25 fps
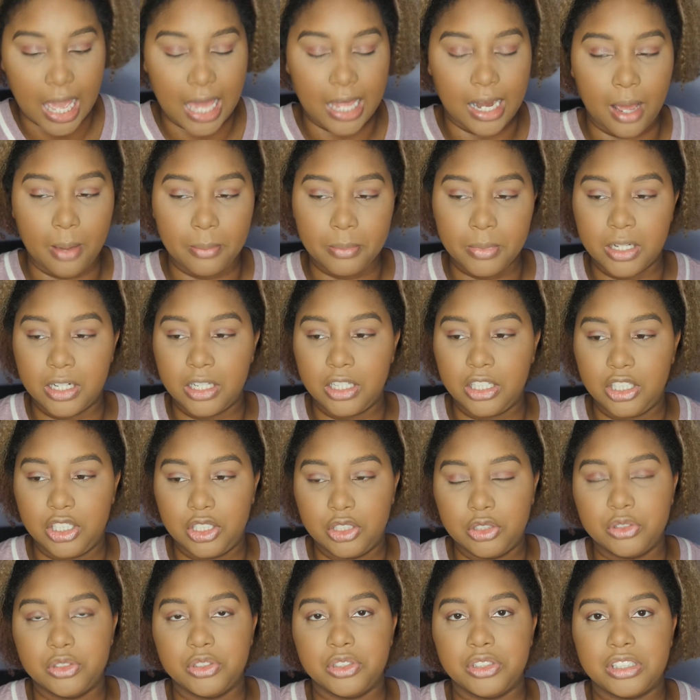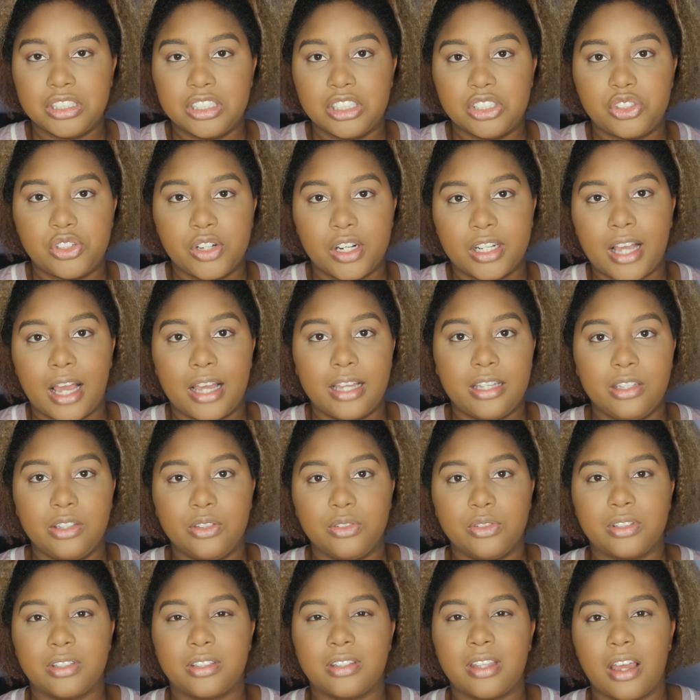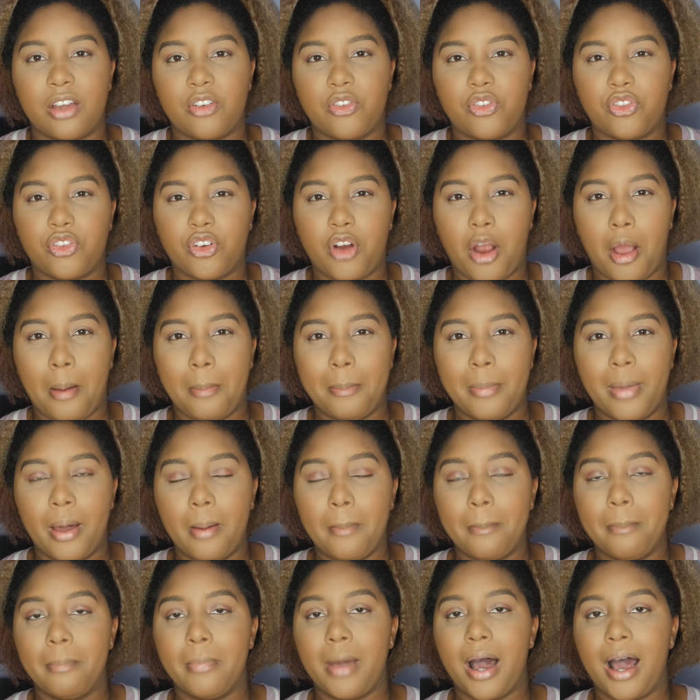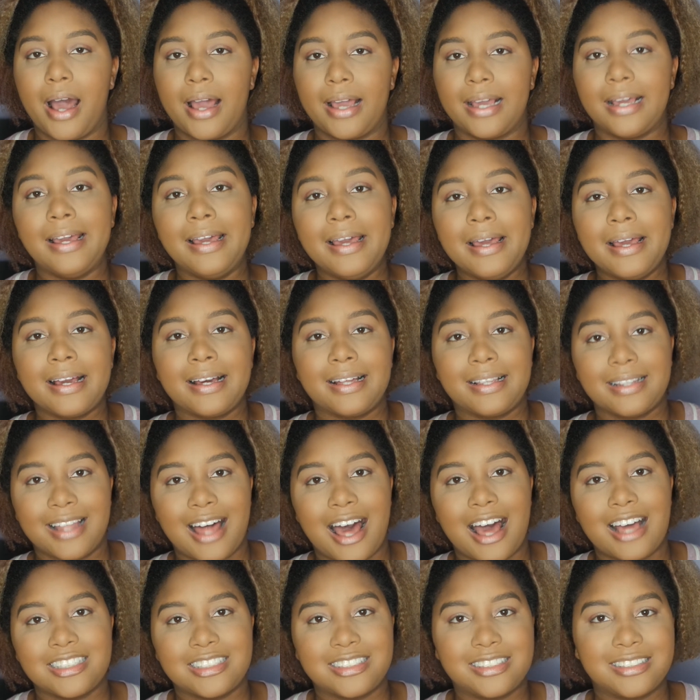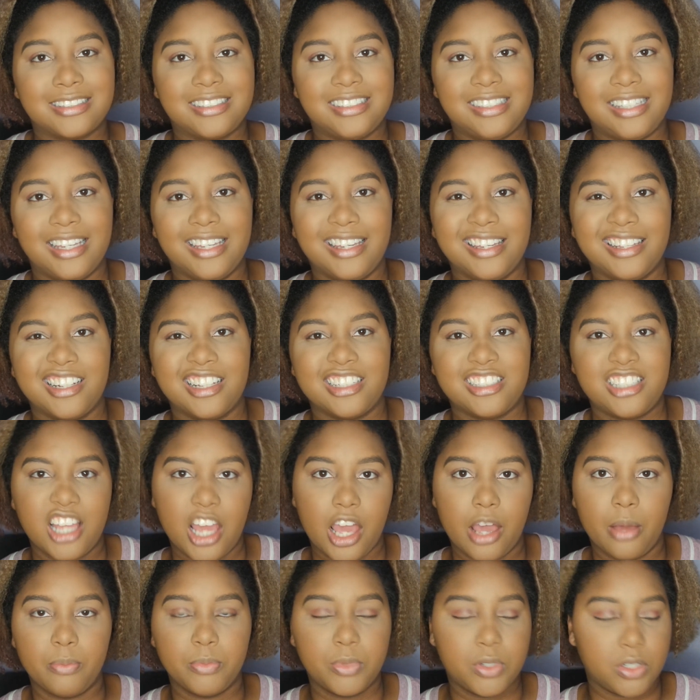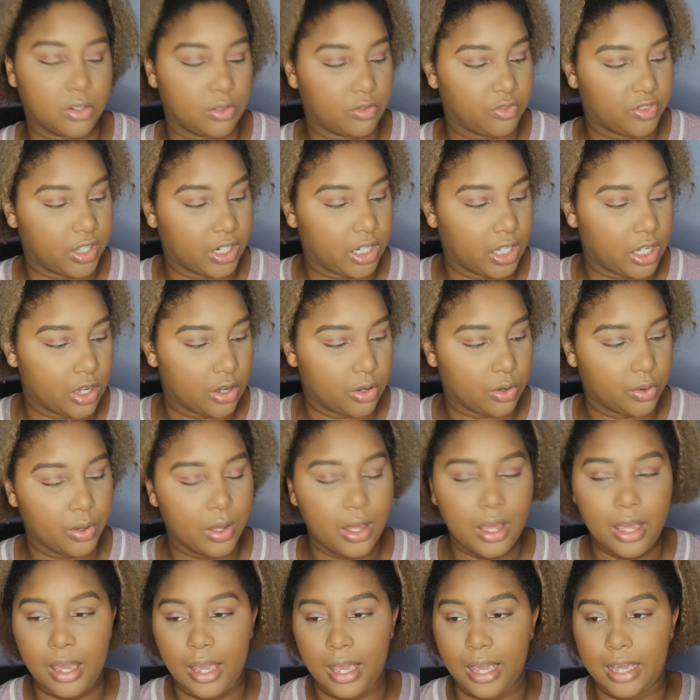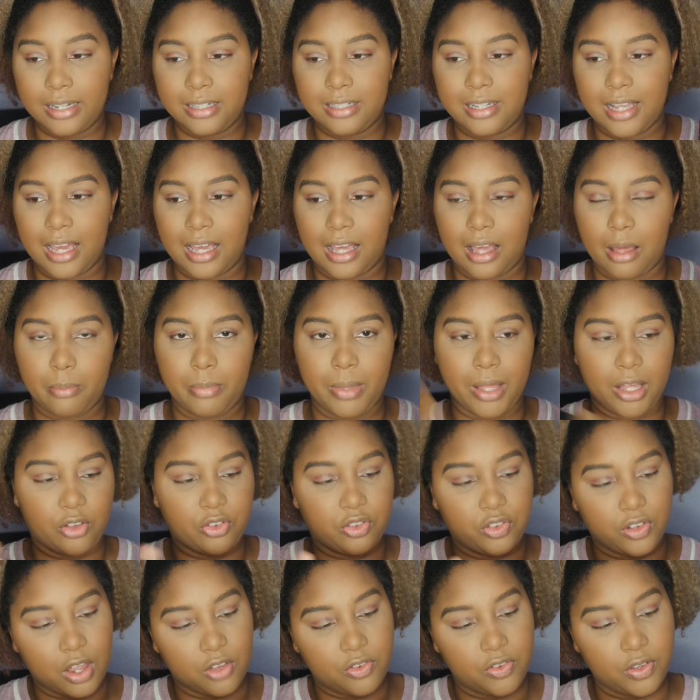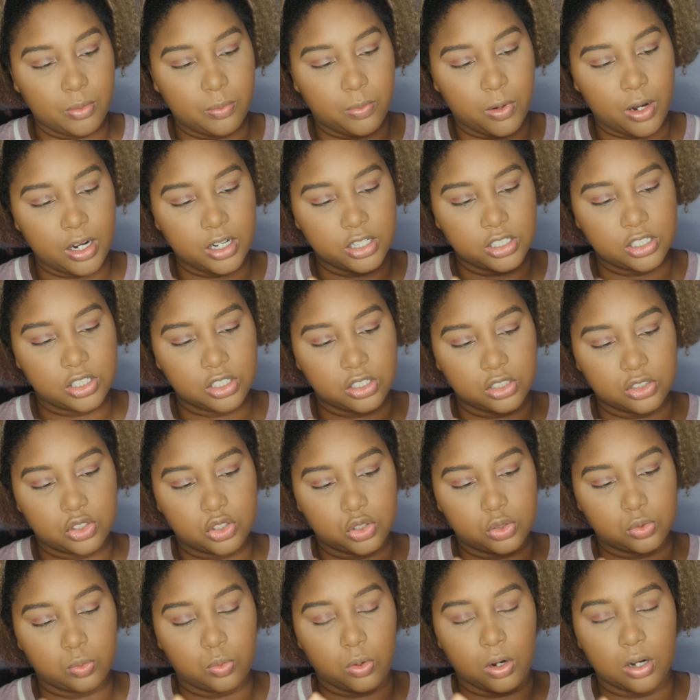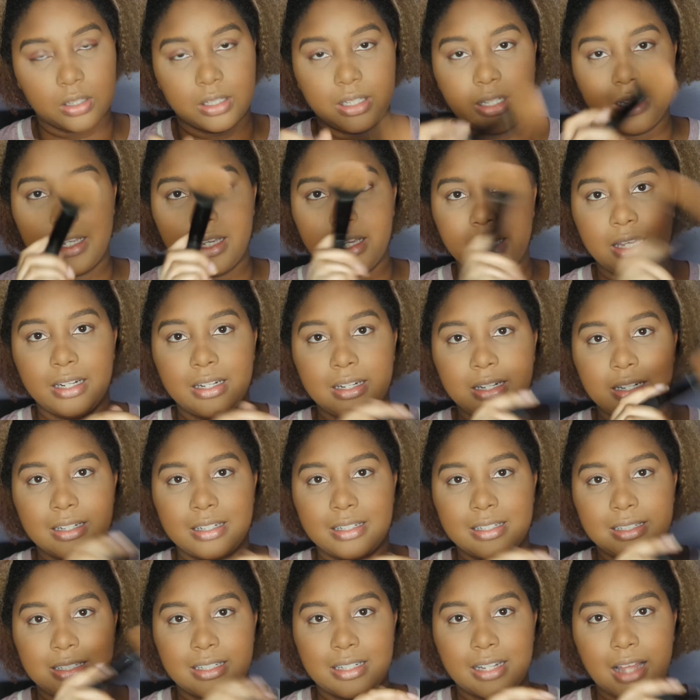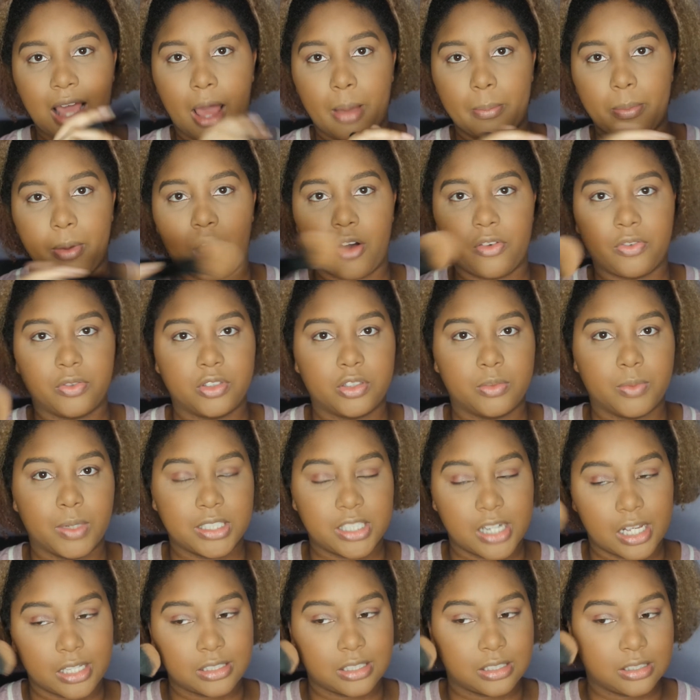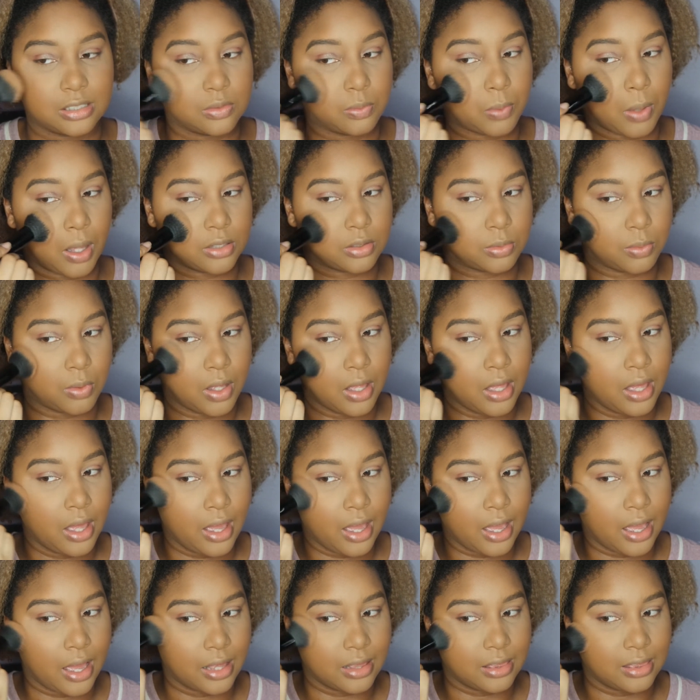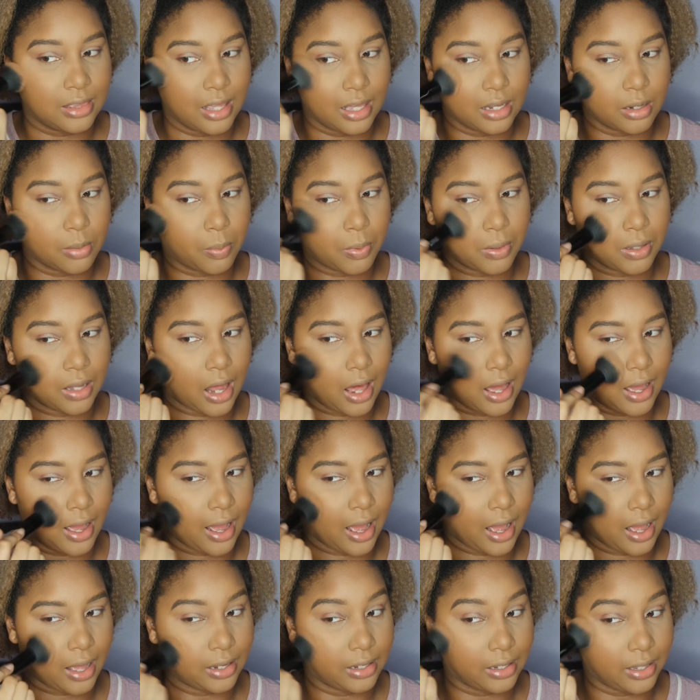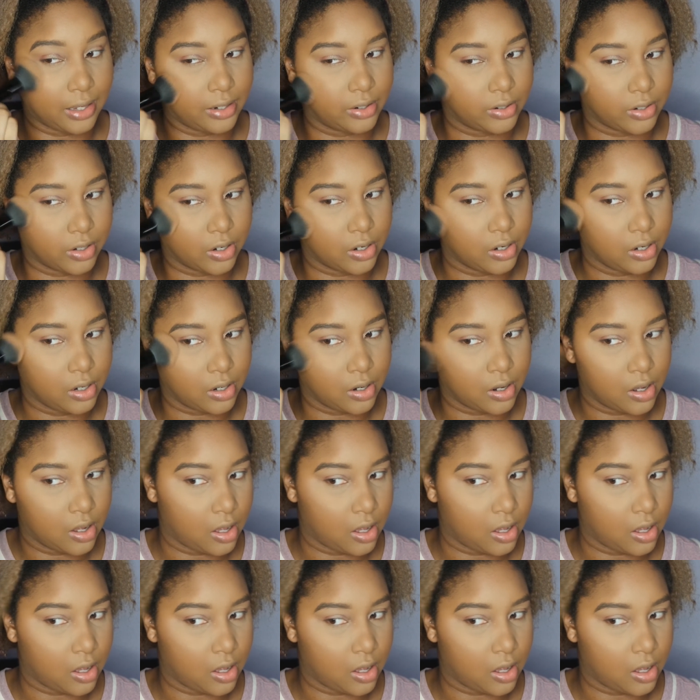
And I'm going to use the trick I used from my glass skin attempt video and take a big fluffy brush, swirl it in, tap off as much excess as possible, and then apply highlighter